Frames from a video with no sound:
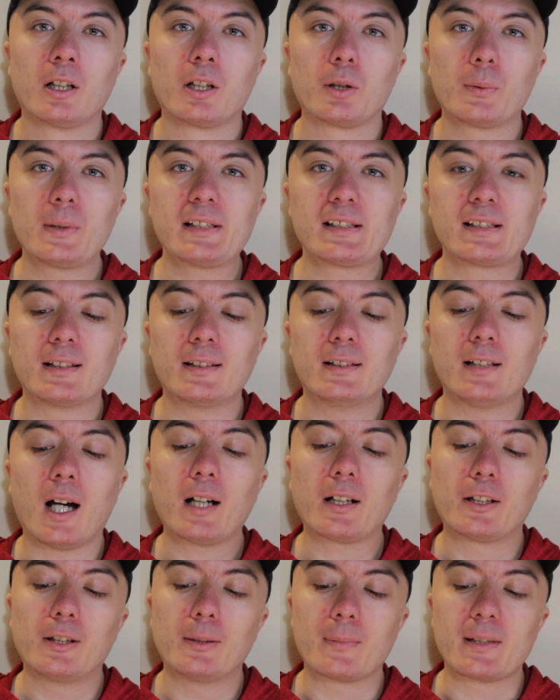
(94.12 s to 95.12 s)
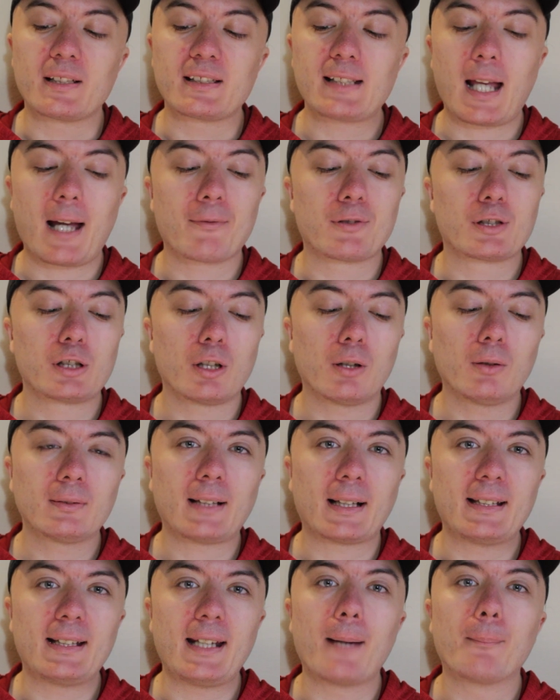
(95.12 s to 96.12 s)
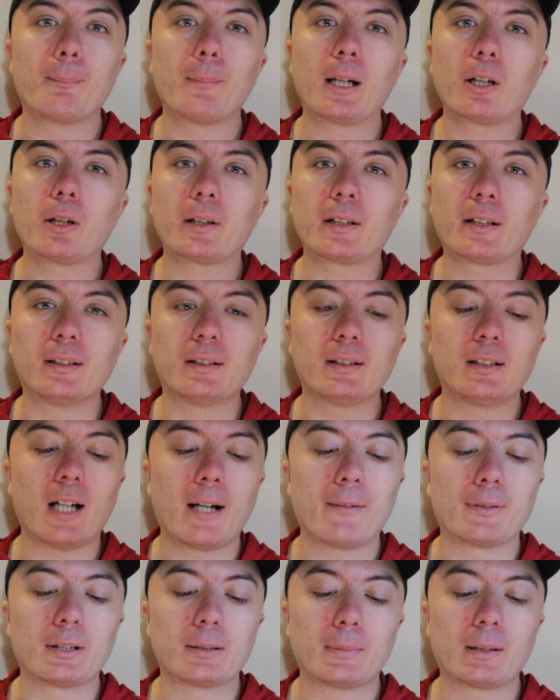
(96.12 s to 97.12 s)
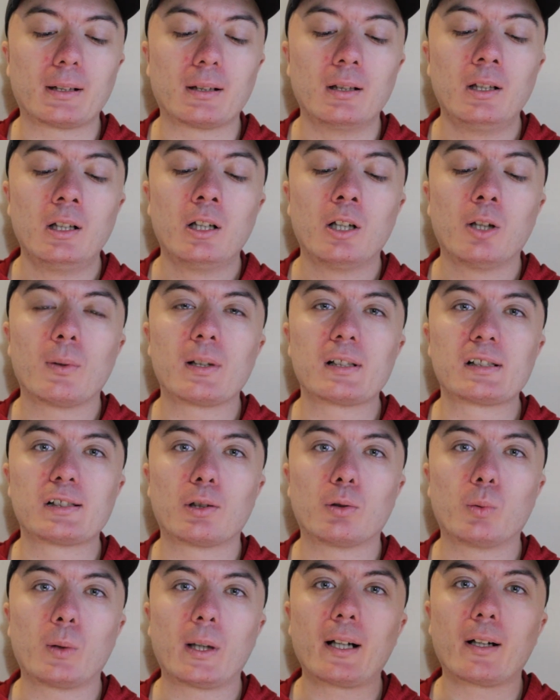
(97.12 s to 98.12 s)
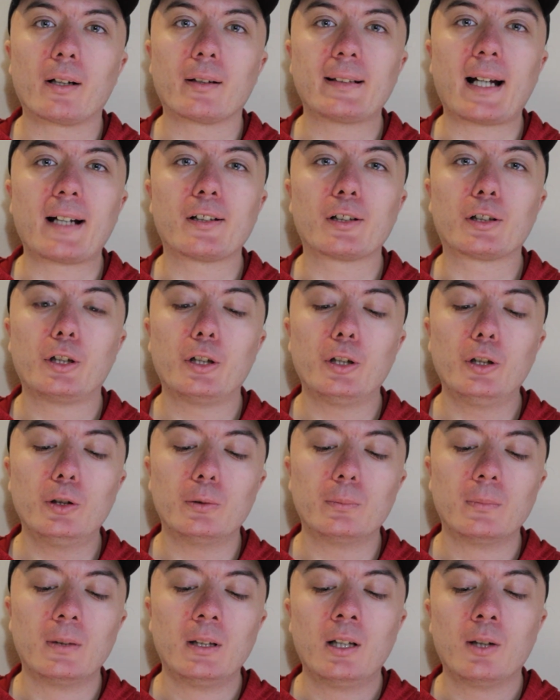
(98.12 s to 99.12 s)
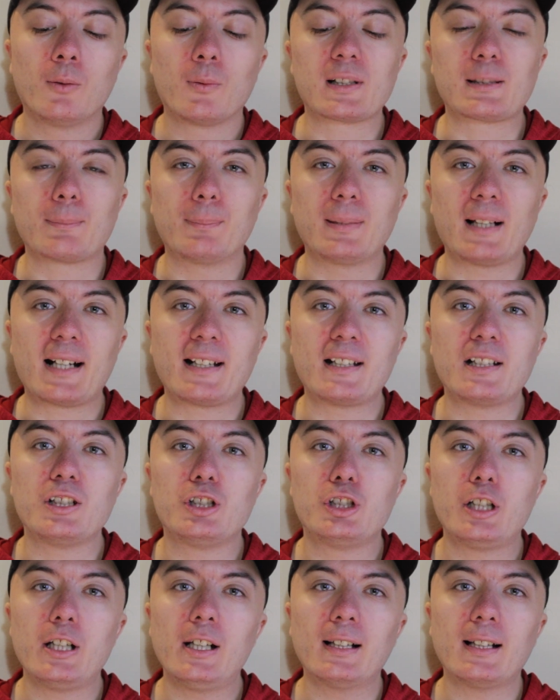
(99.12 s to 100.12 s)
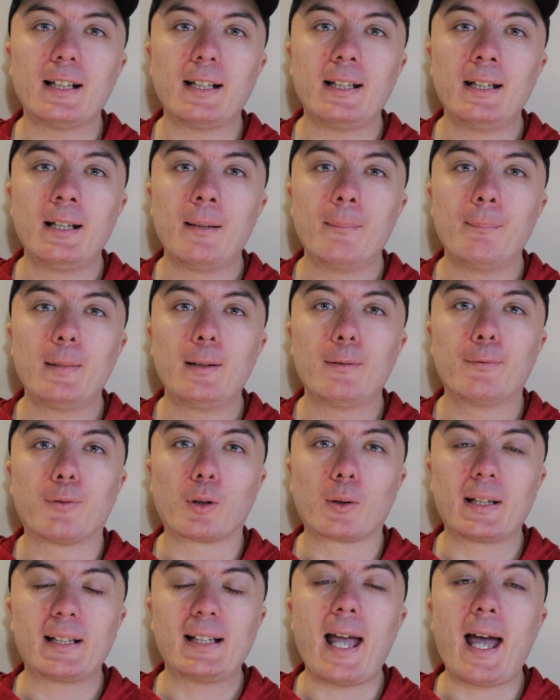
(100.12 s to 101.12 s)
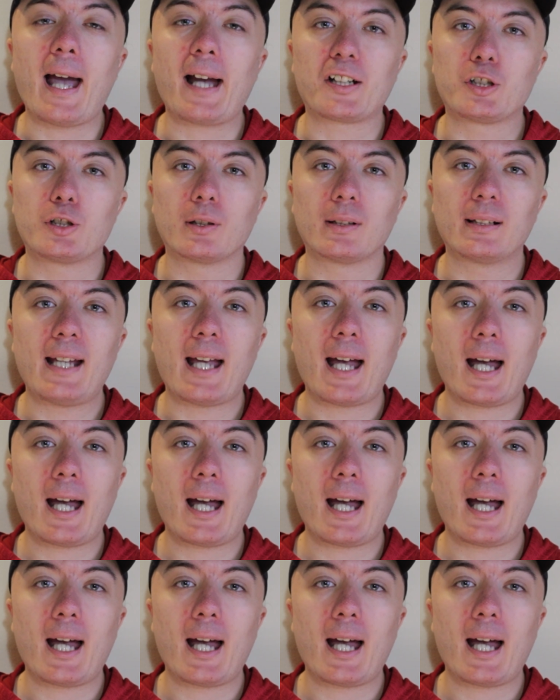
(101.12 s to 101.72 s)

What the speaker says: Recent documents have shown that the American government was aware that a coup was planned in Chile before it actually